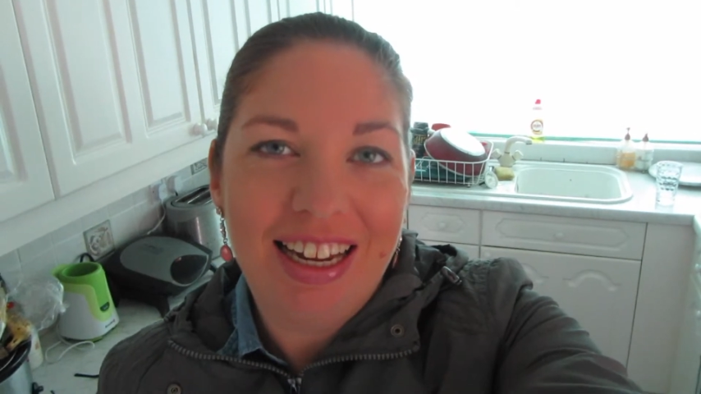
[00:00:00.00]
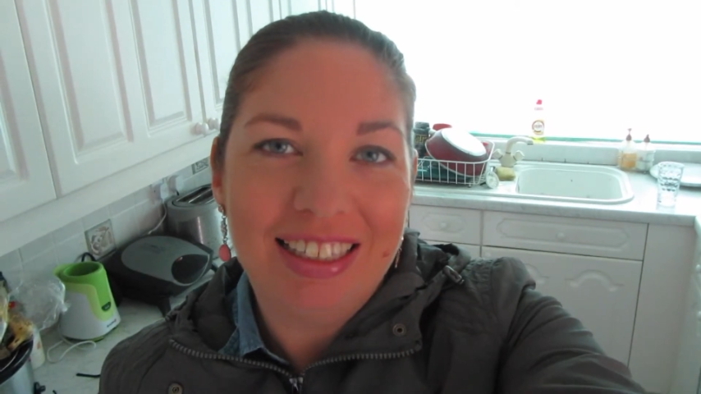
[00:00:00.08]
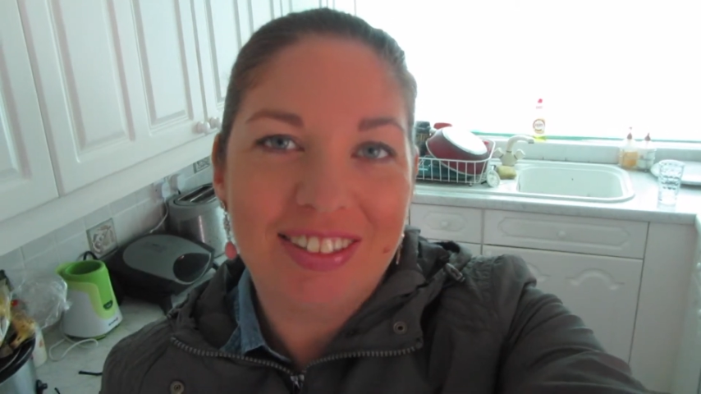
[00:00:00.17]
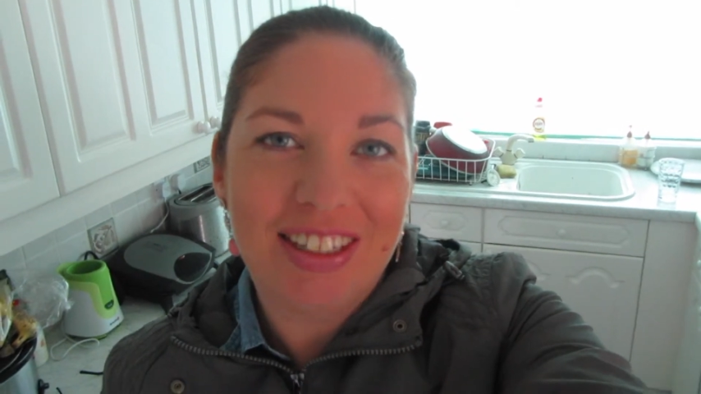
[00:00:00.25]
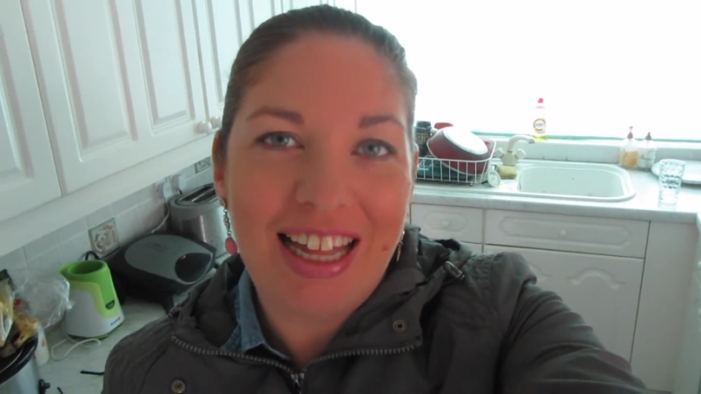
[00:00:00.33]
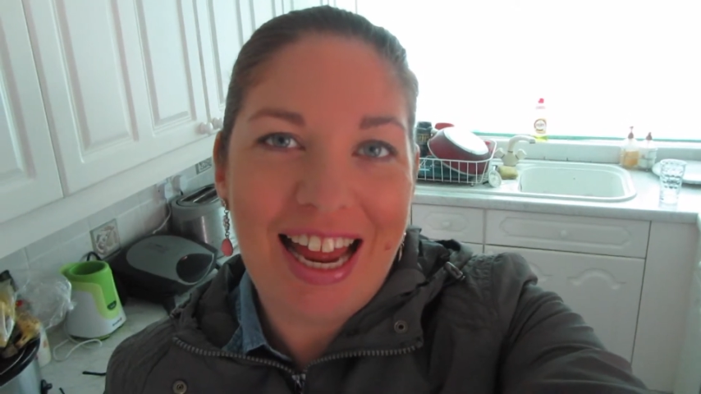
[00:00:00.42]

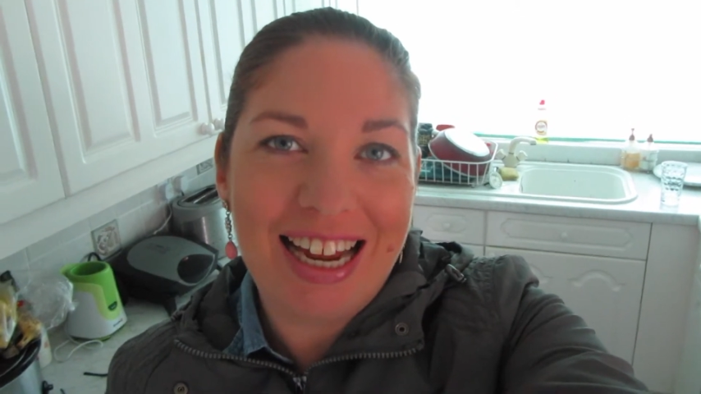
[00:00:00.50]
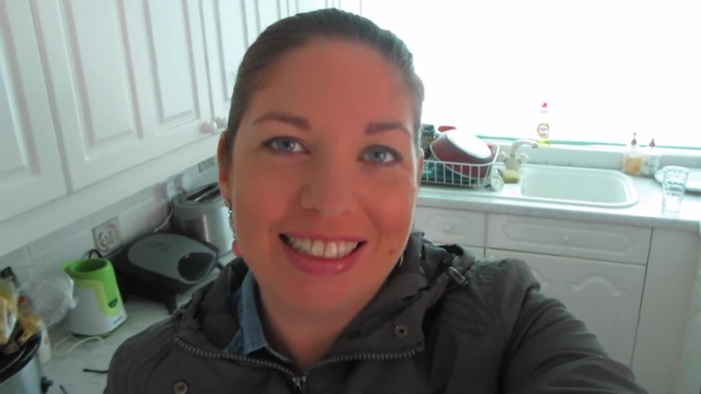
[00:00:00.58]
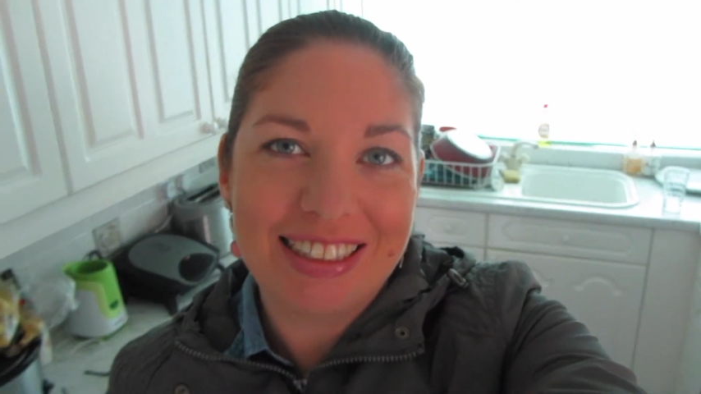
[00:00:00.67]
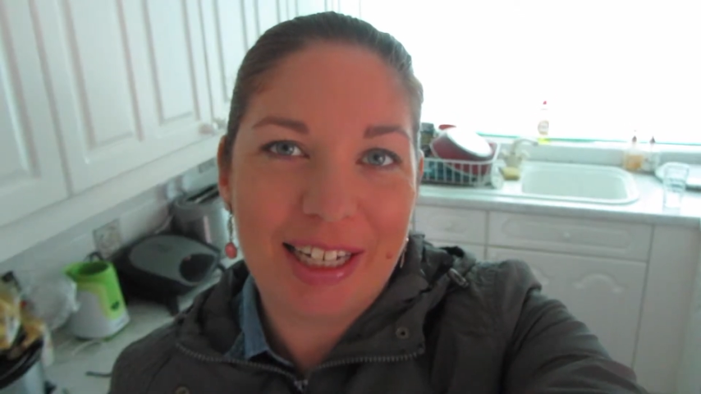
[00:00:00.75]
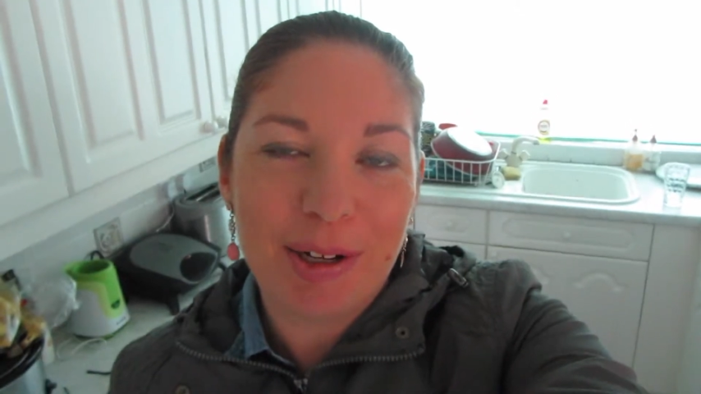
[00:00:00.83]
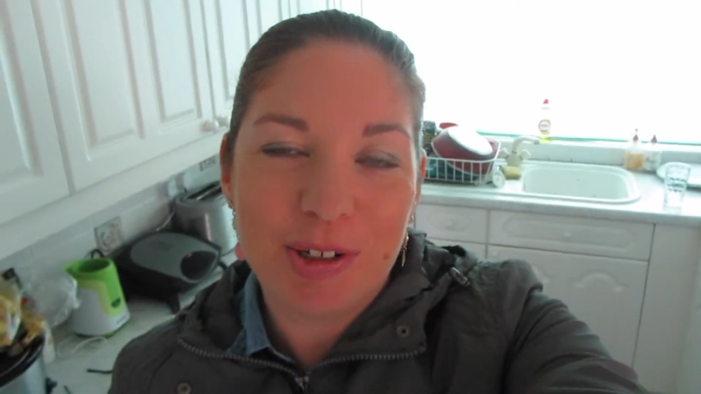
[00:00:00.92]
It's really
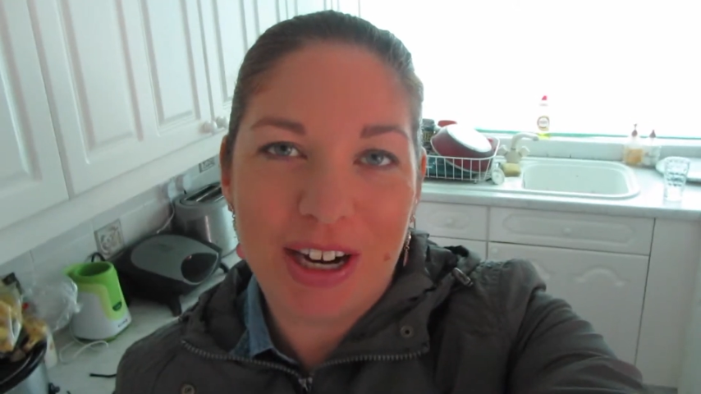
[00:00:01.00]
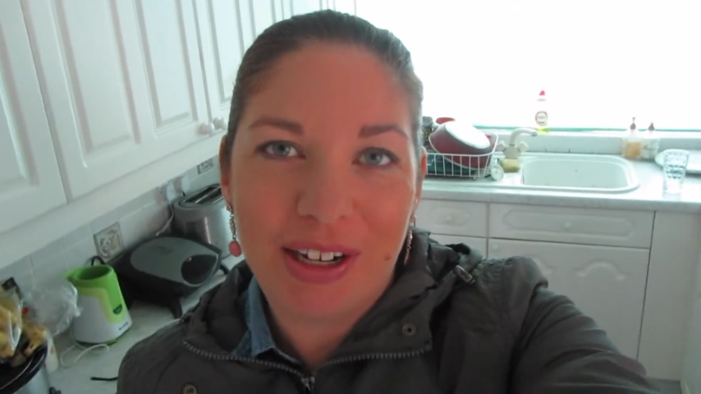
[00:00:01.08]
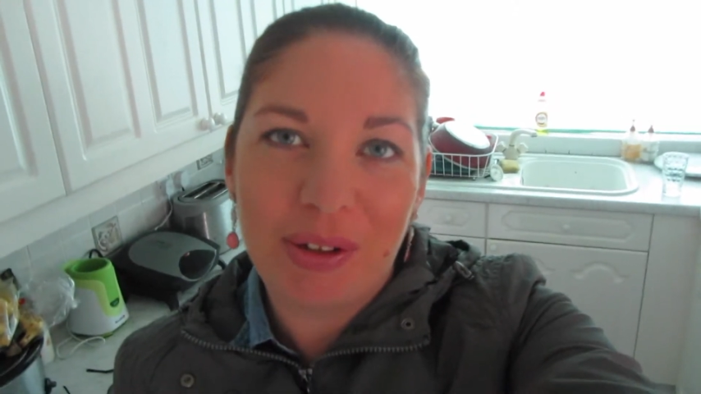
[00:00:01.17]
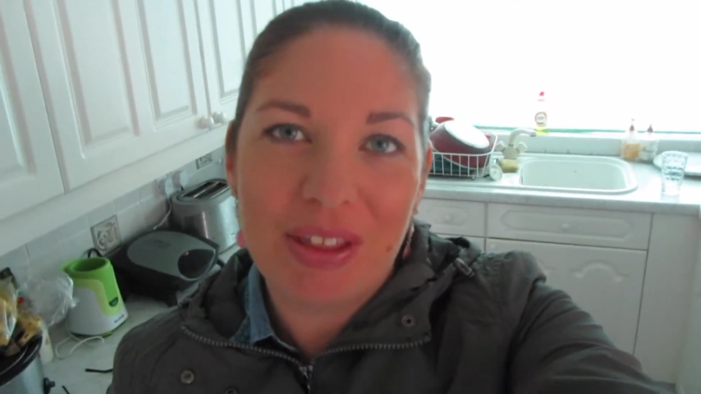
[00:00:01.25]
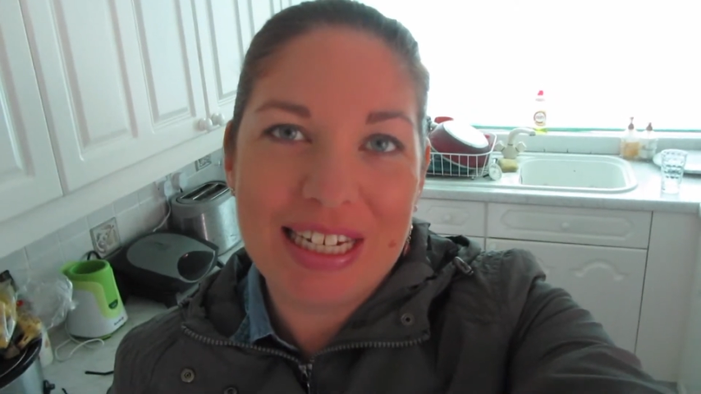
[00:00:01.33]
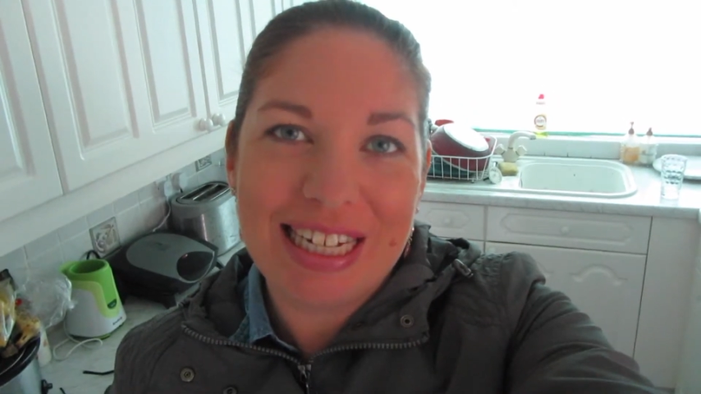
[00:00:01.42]
hard to keep
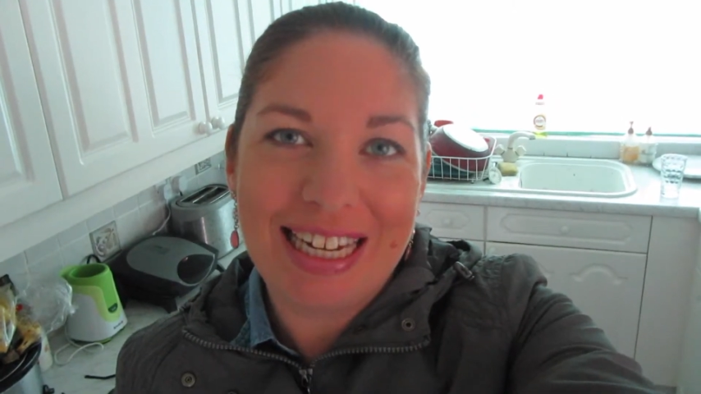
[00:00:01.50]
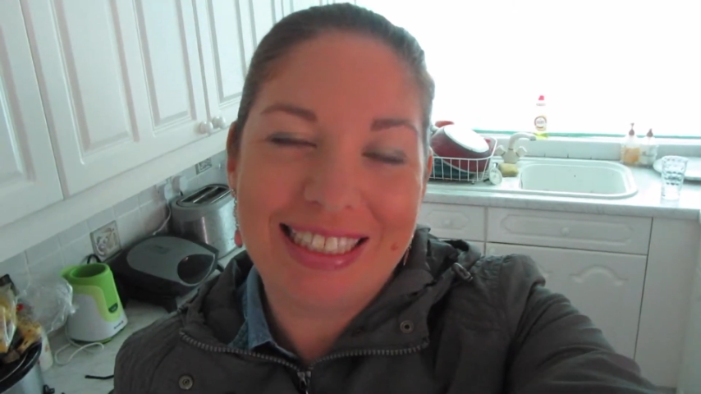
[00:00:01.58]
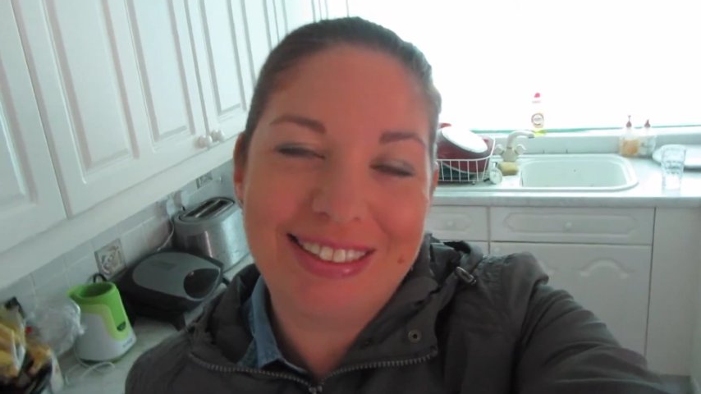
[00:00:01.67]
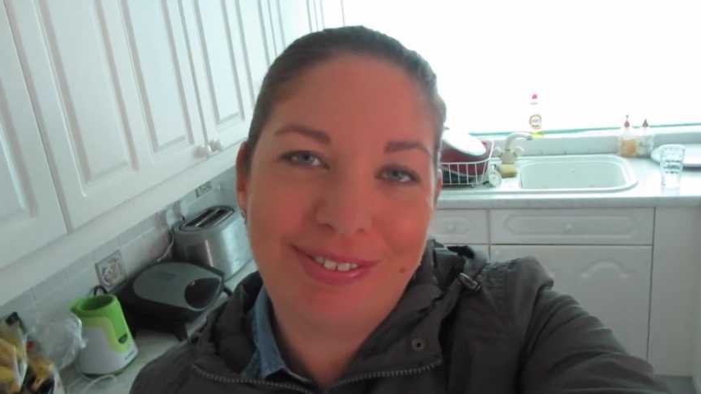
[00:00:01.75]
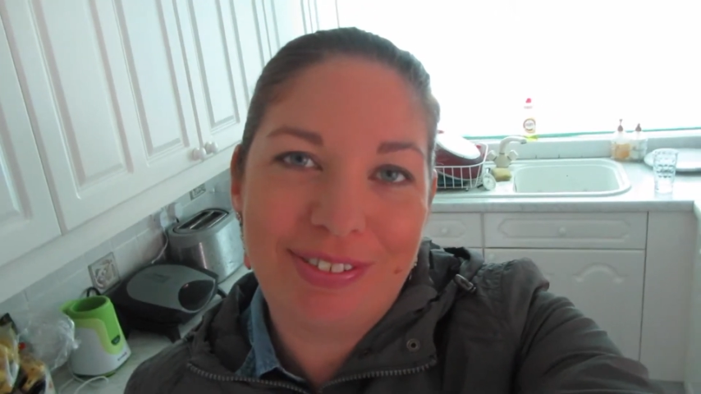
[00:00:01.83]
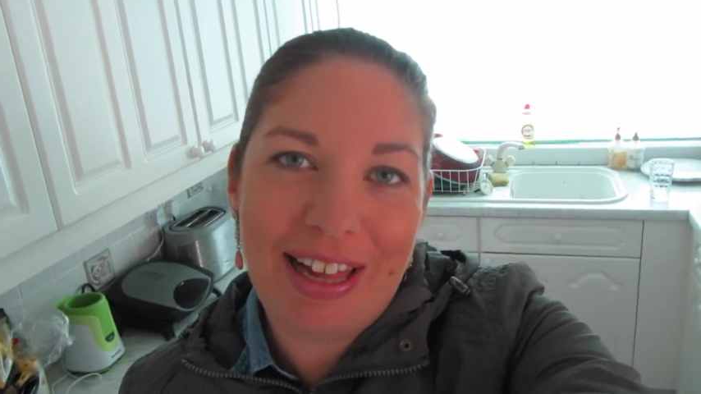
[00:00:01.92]
track of the
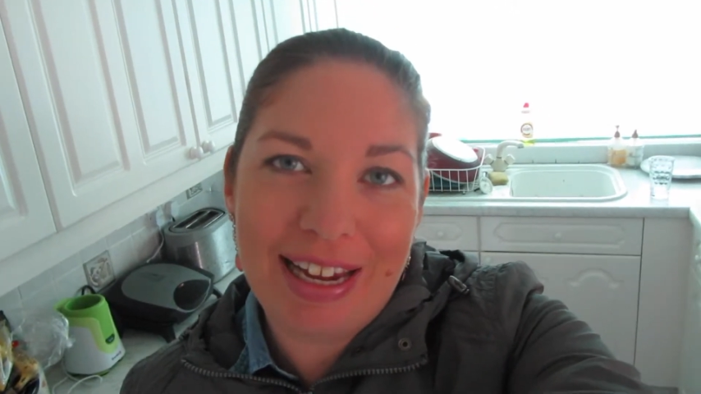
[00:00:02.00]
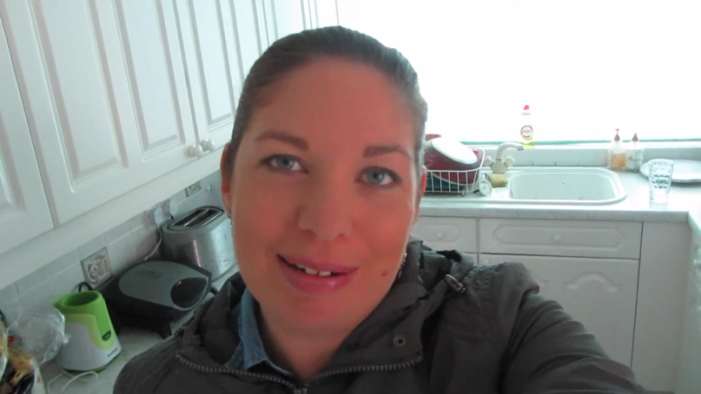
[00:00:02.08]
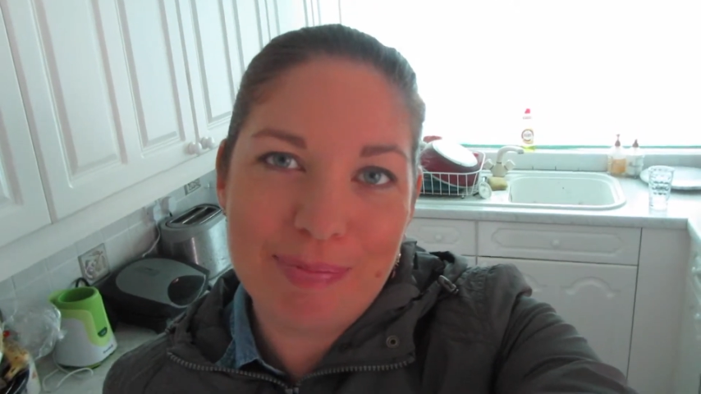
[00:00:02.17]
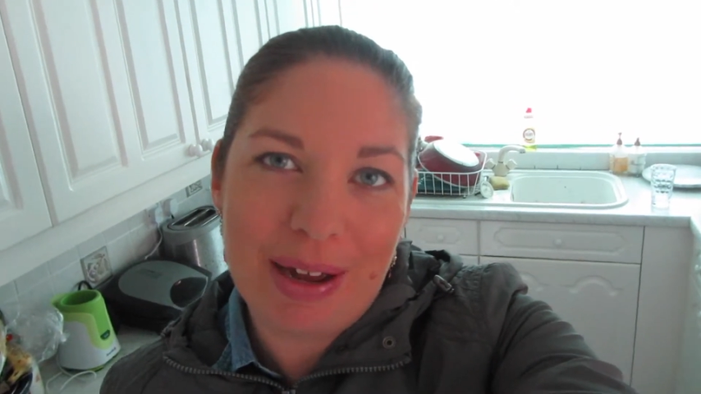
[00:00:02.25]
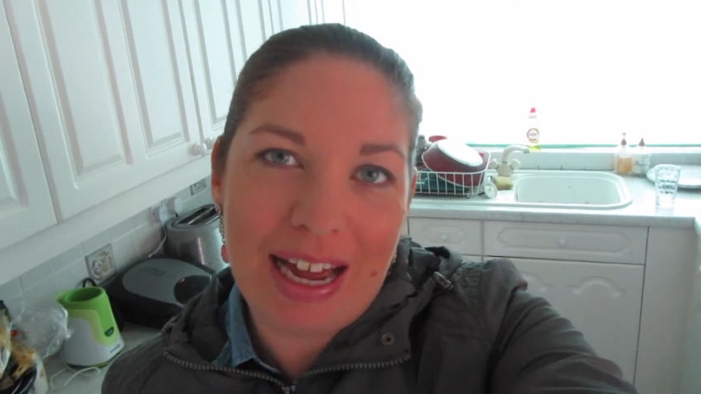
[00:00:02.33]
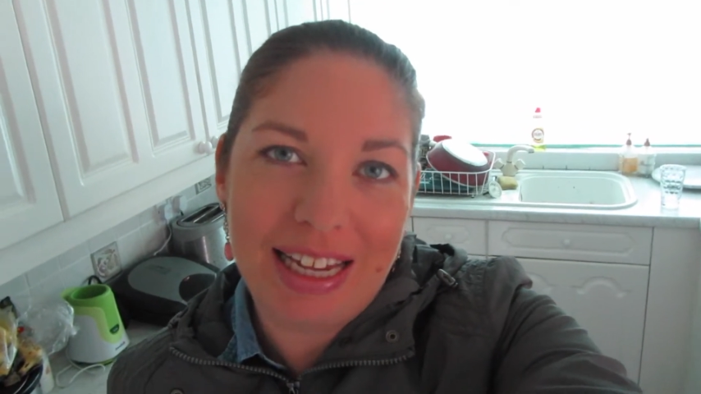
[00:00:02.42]
days
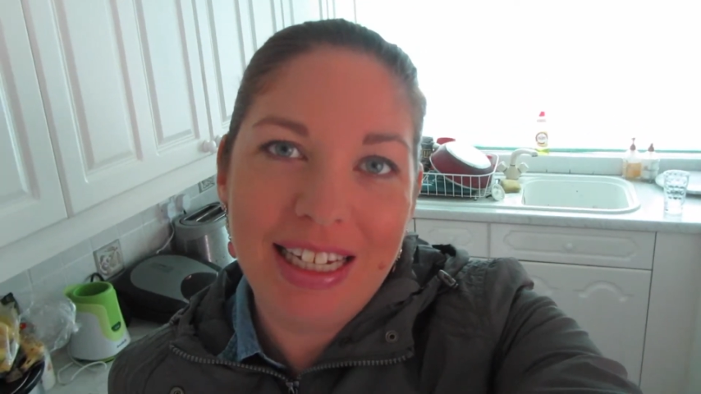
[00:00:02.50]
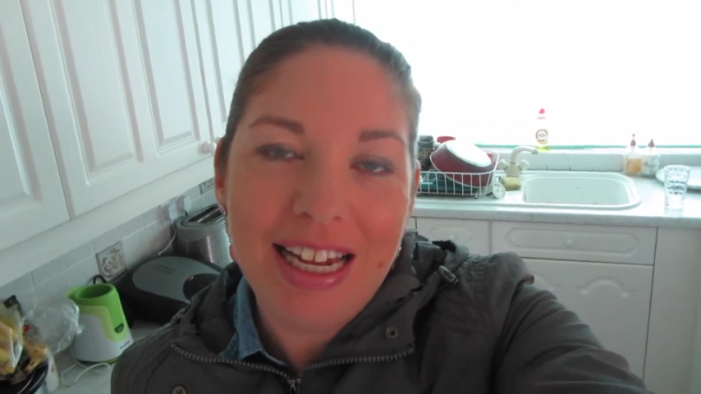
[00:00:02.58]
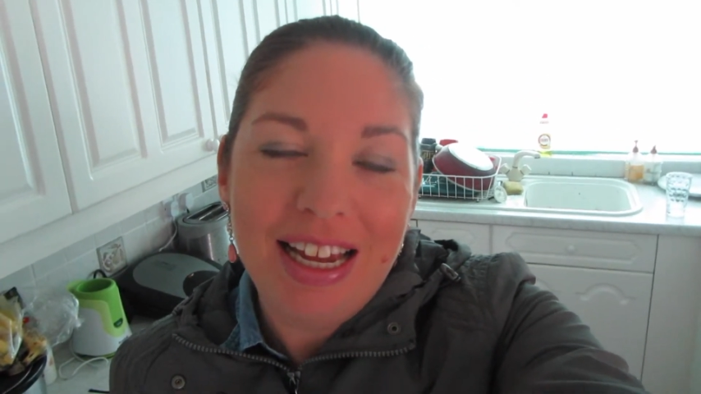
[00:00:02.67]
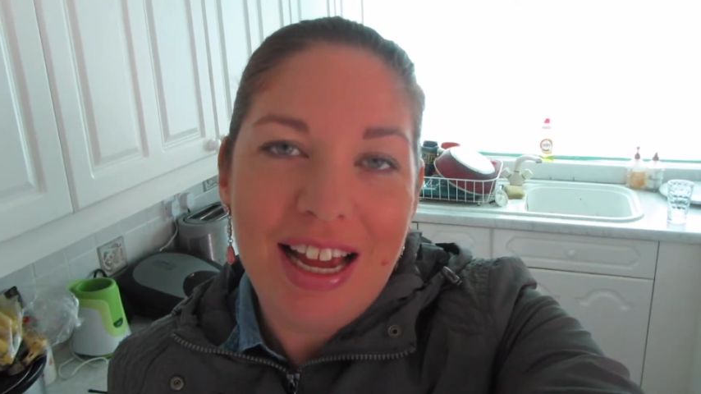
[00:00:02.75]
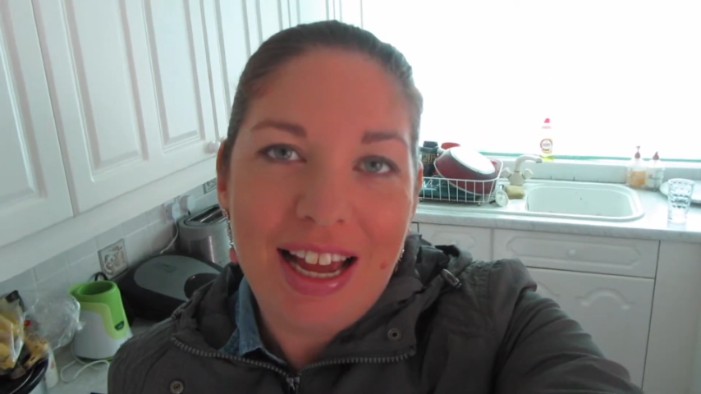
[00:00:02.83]
flying by.